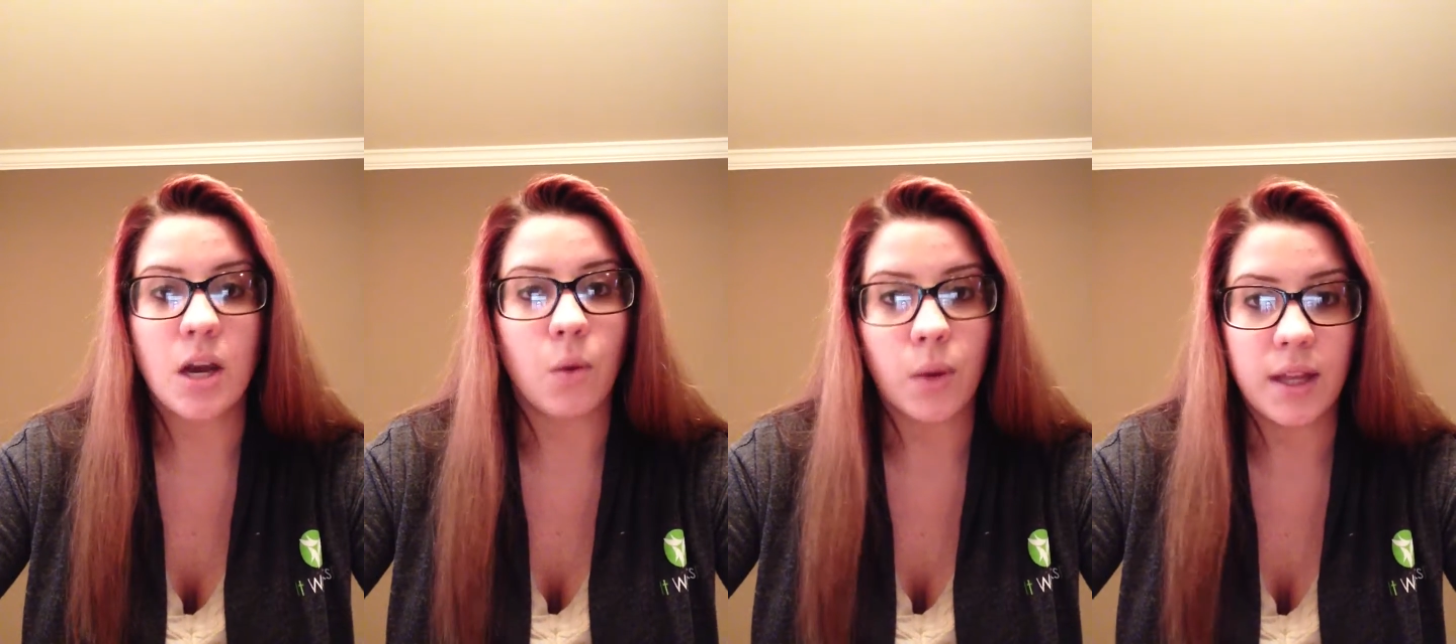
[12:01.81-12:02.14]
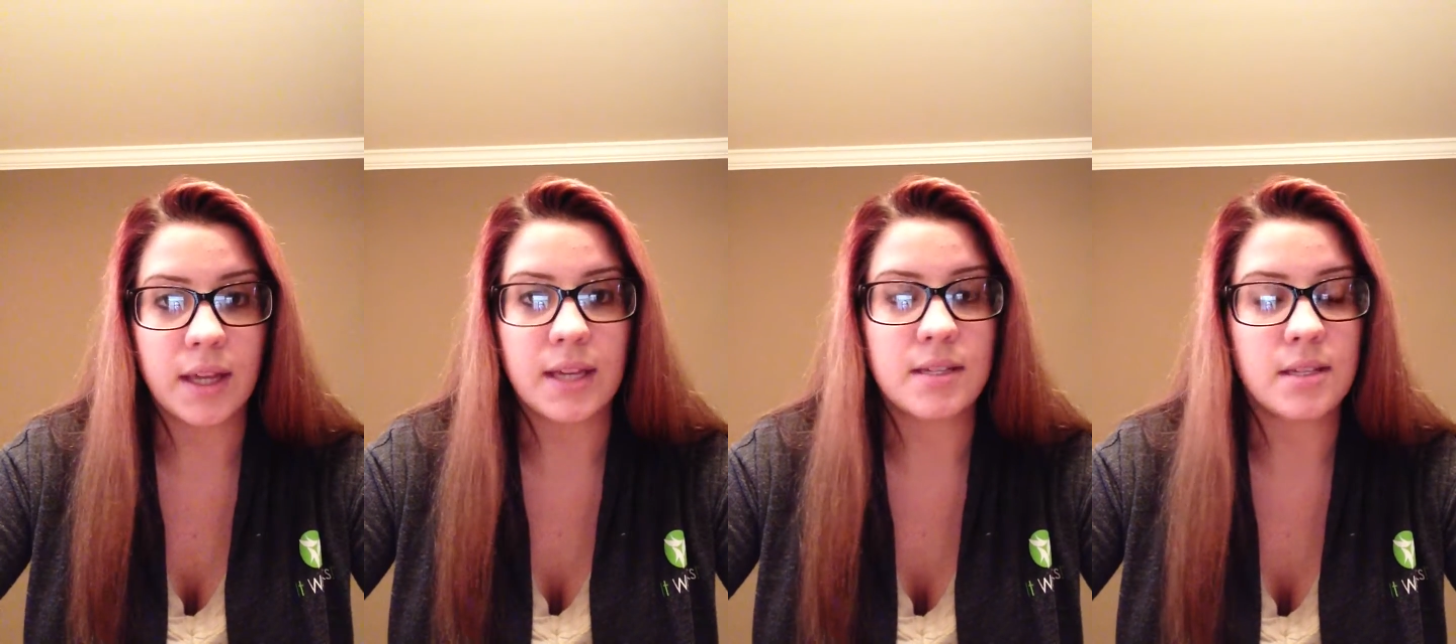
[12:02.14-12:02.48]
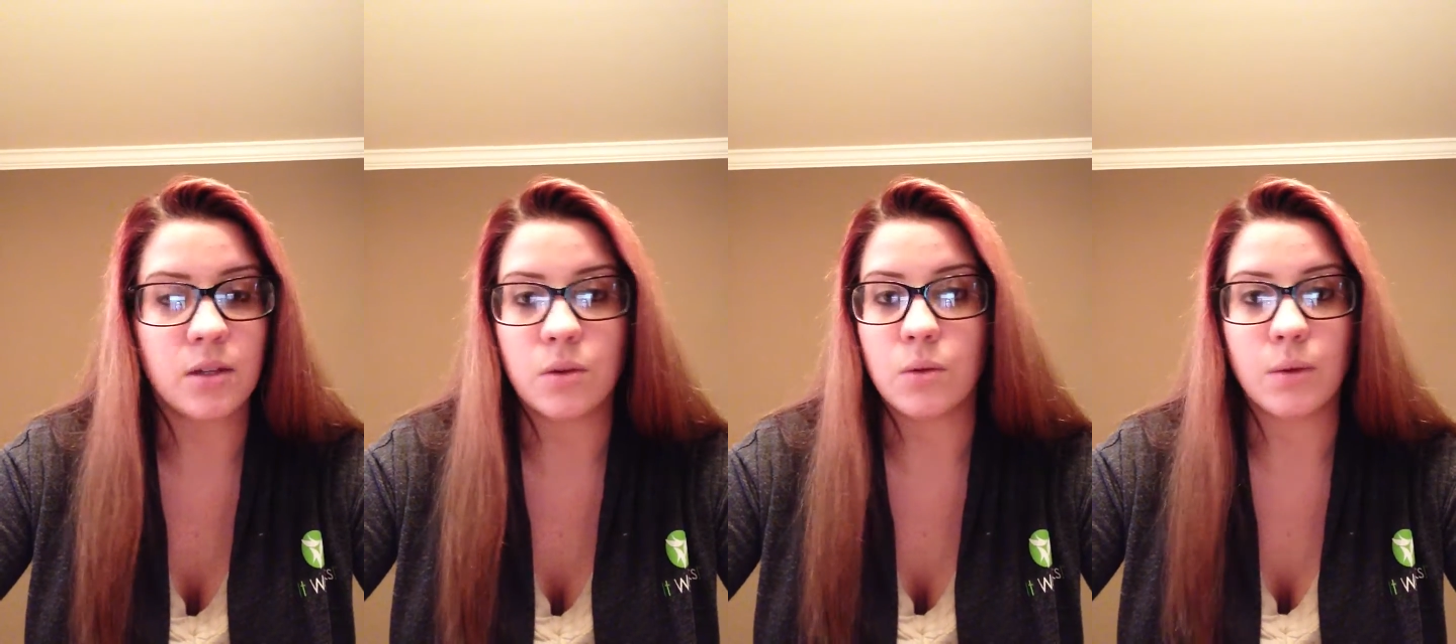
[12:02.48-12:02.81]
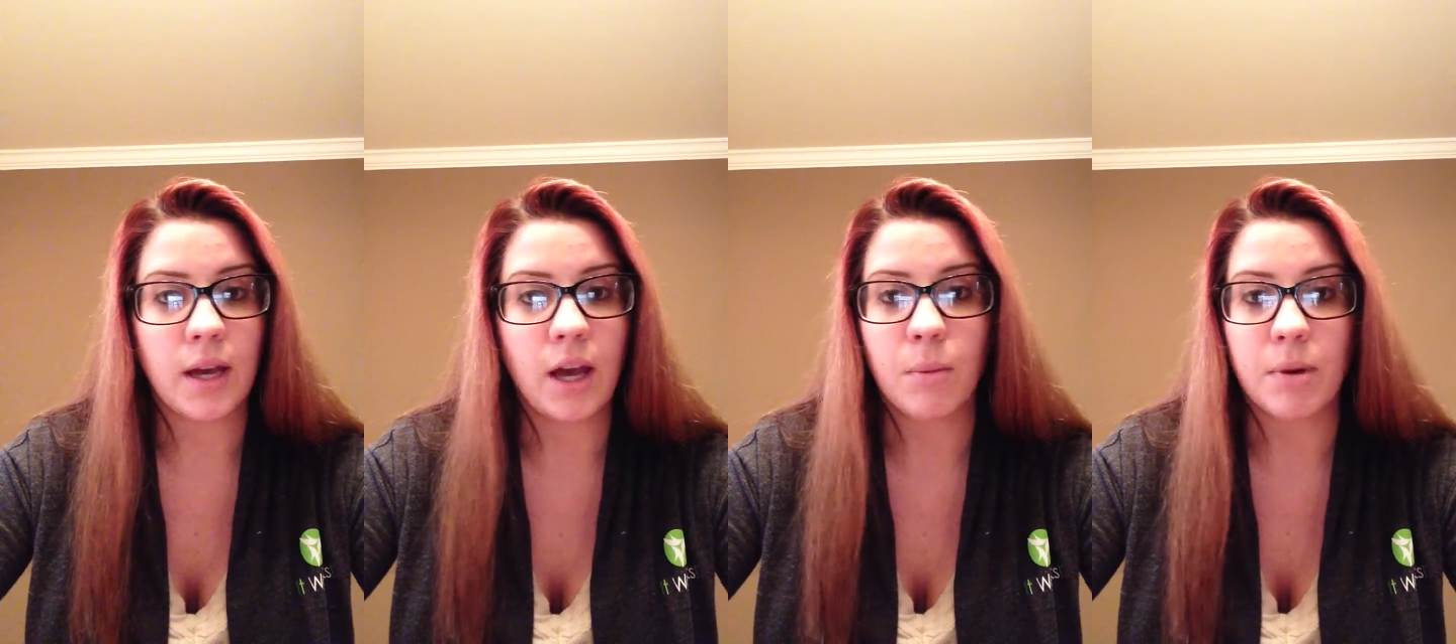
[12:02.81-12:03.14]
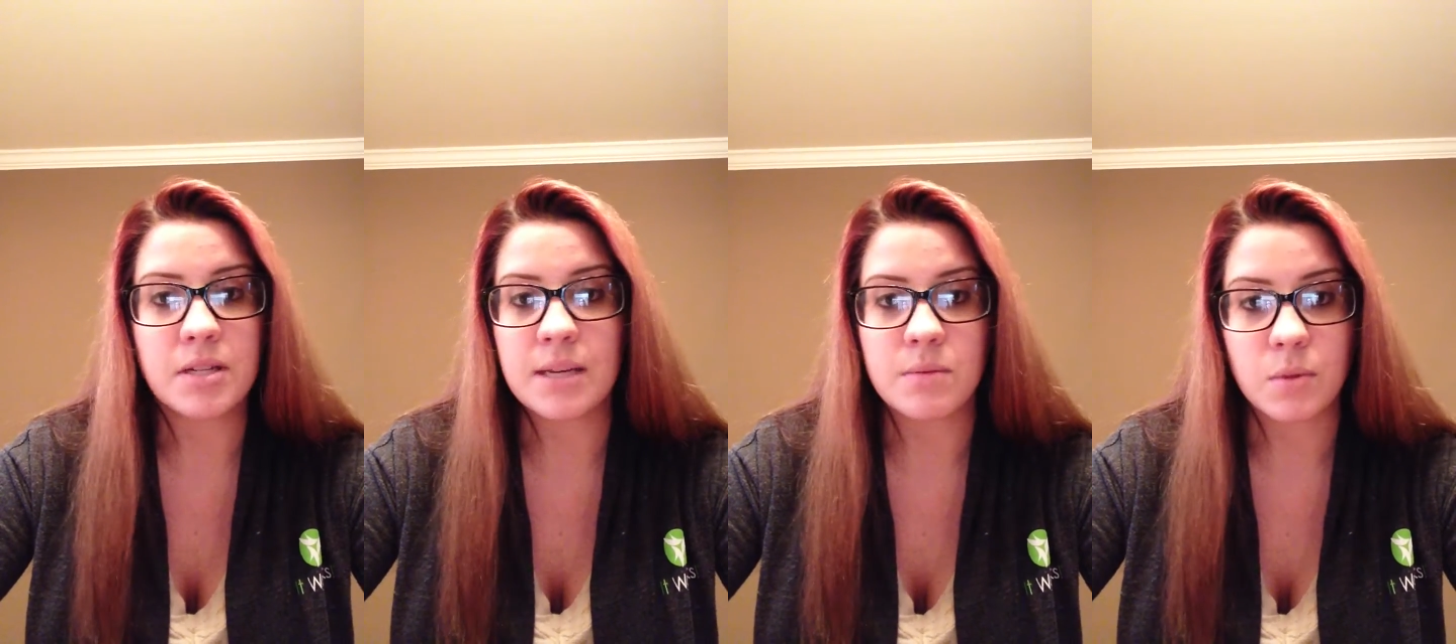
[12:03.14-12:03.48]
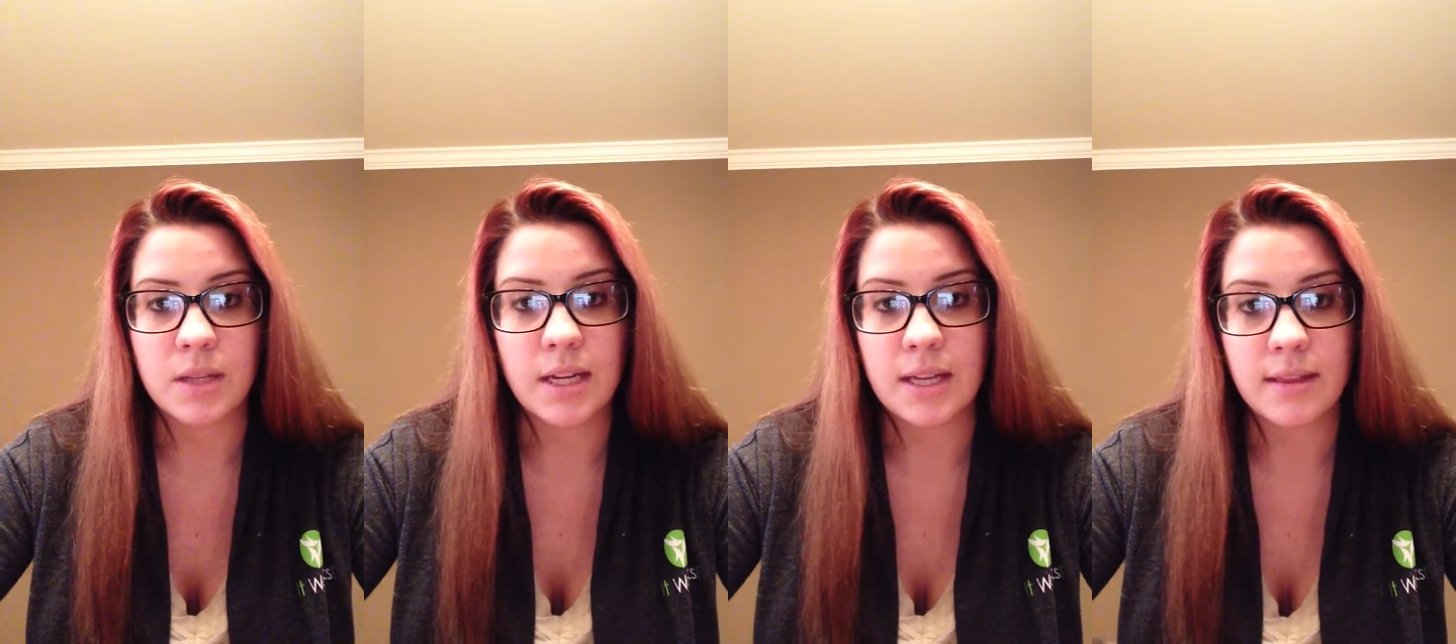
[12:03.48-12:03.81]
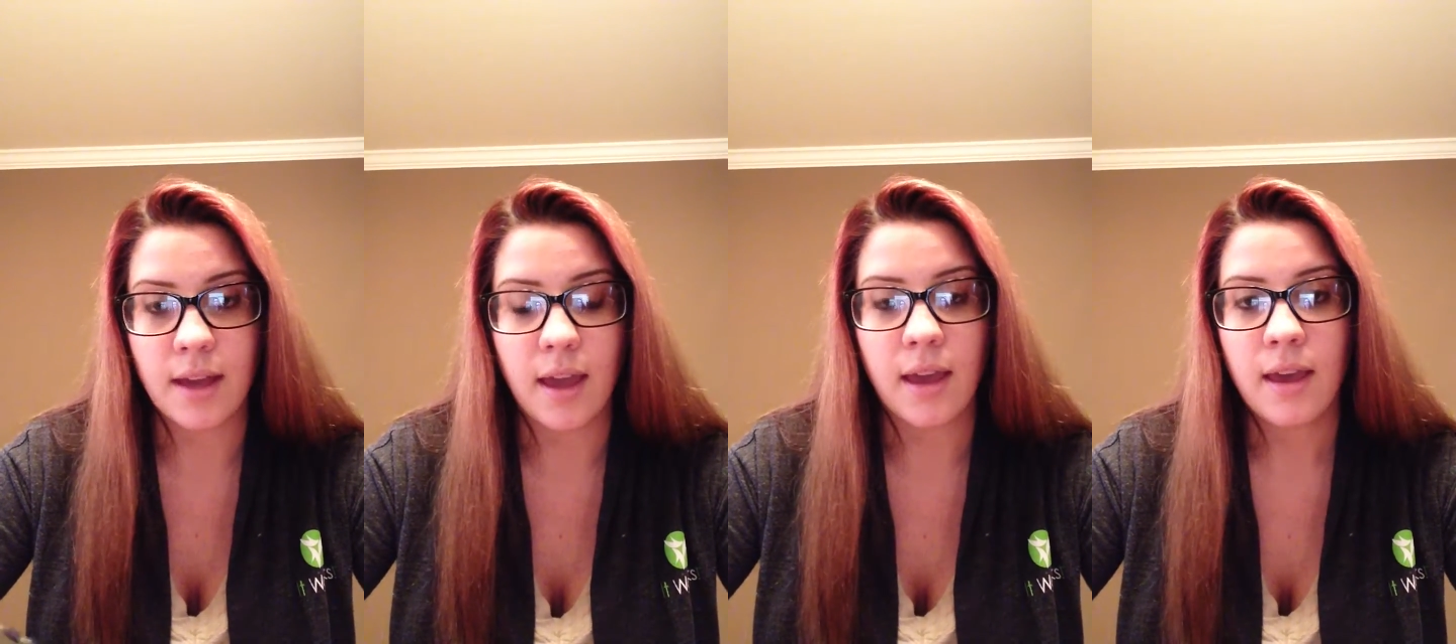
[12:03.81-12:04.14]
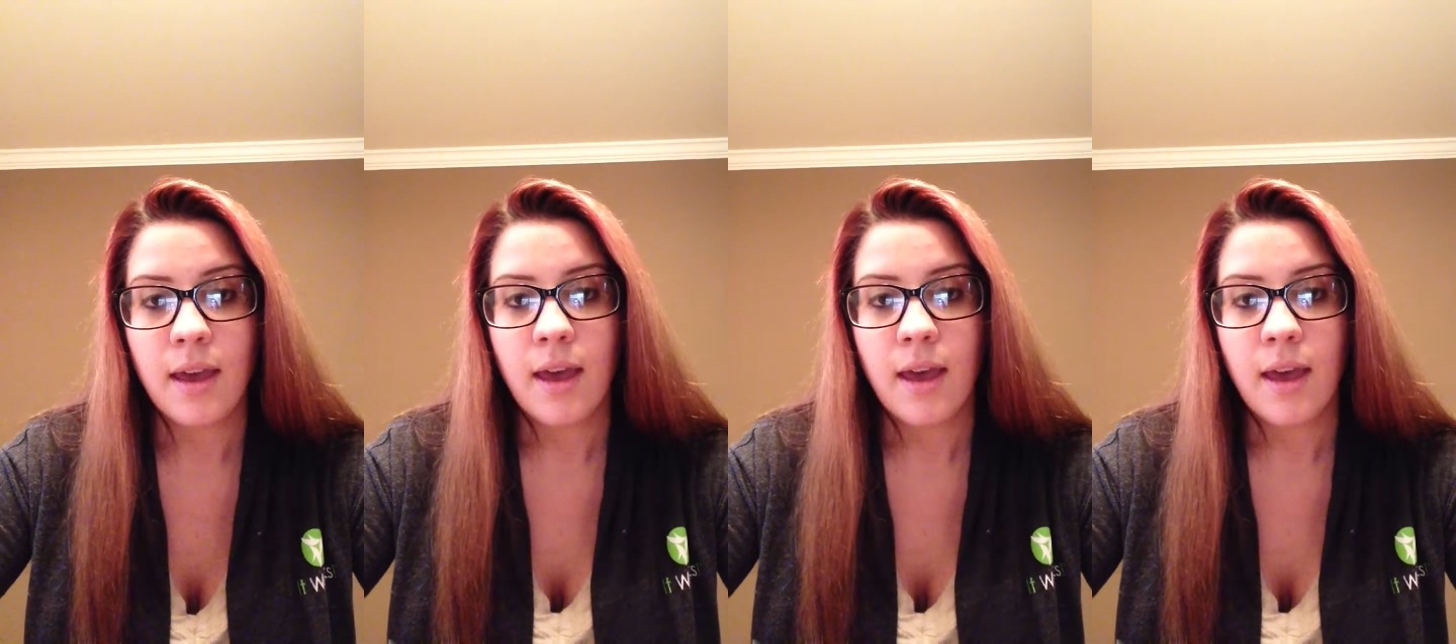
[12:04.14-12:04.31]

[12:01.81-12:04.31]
are willing to help our teams with anything.